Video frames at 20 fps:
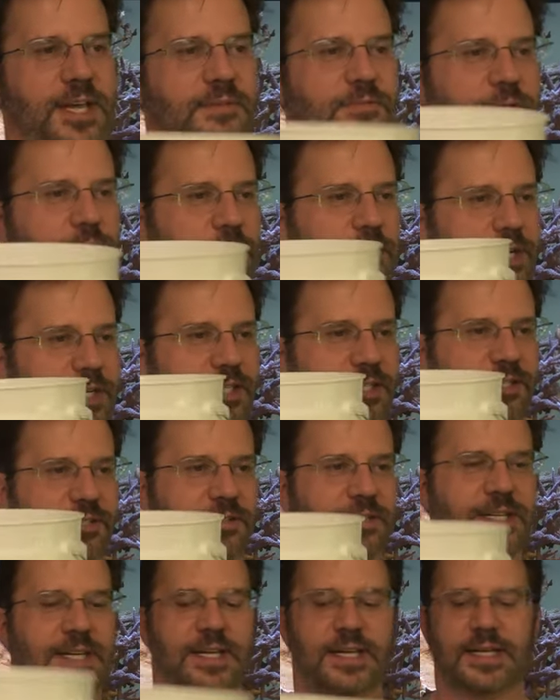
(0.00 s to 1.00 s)
one right here.
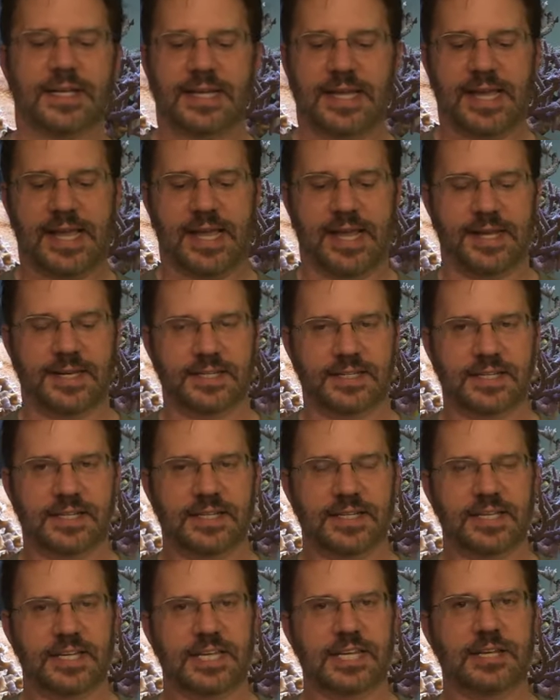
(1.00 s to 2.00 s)
And
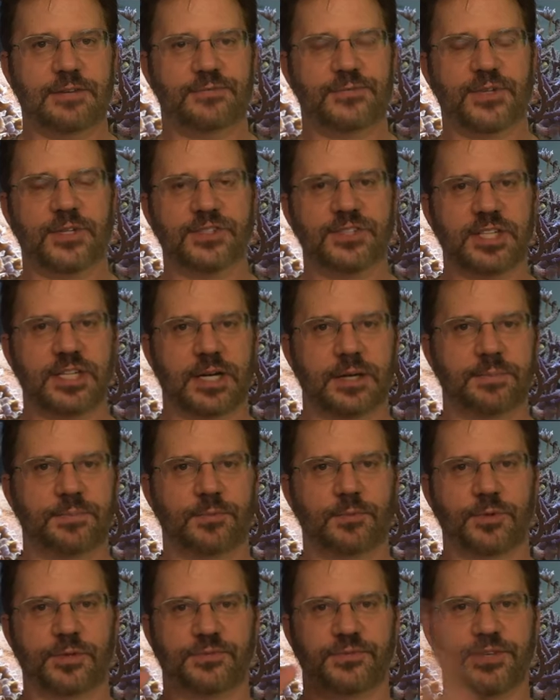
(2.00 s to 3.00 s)
he filled it up
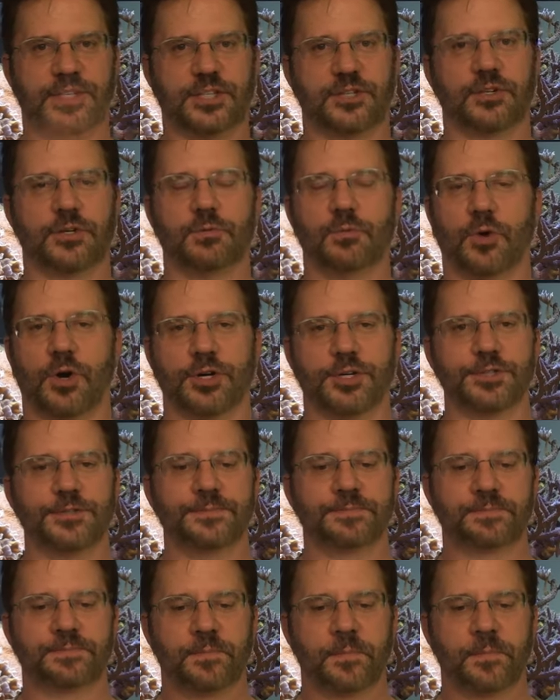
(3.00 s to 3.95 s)
with vinegar and water